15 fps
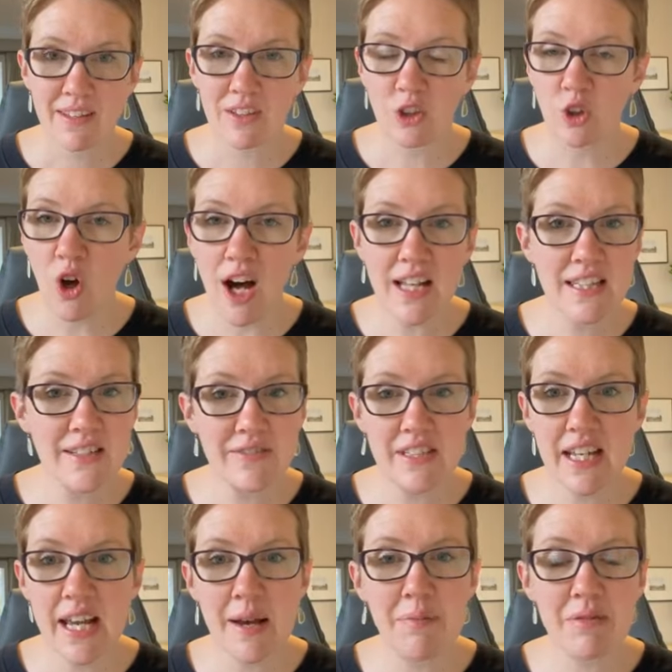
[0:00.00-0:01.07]
Lots of
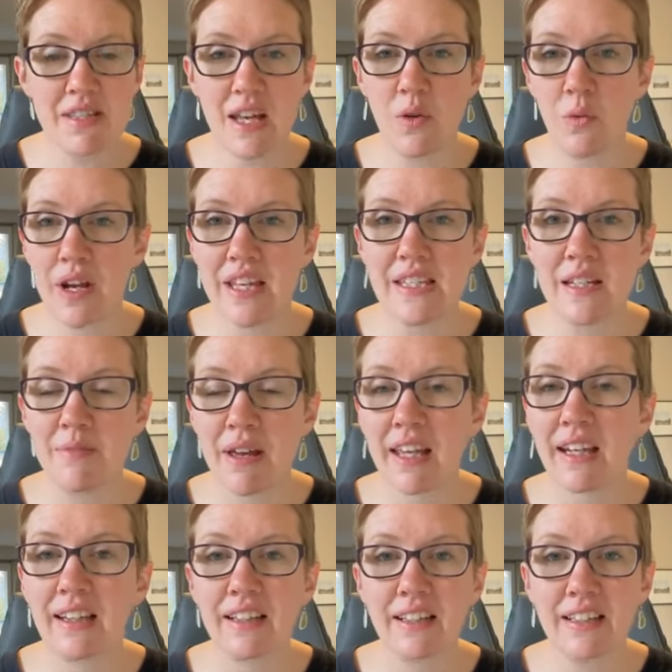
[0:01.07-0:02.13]
tips and ways to make
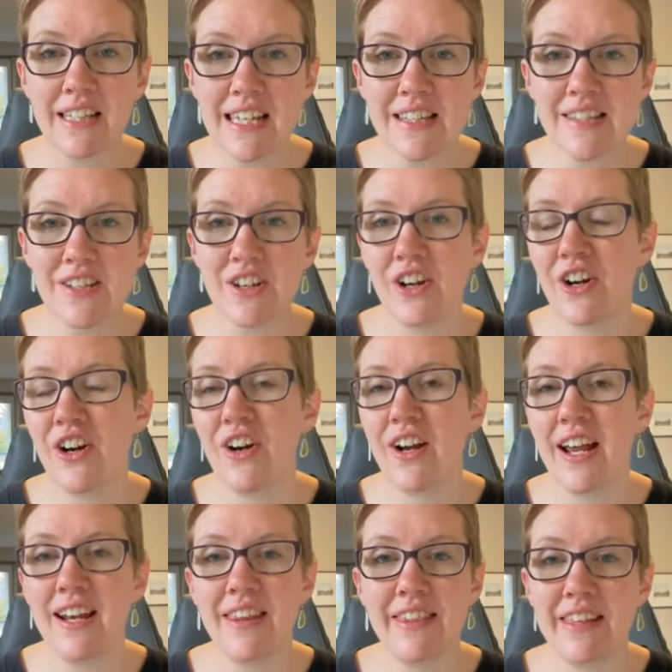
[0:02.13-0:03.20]
it a little easier
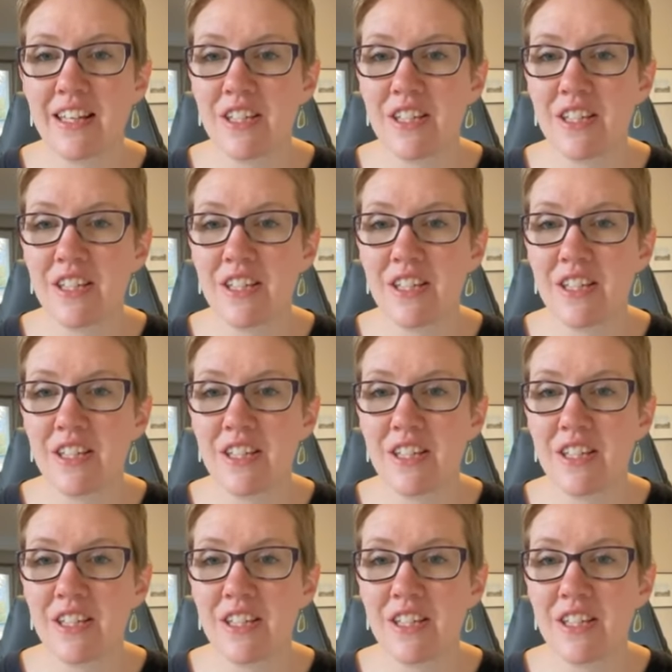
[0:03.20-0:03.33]
and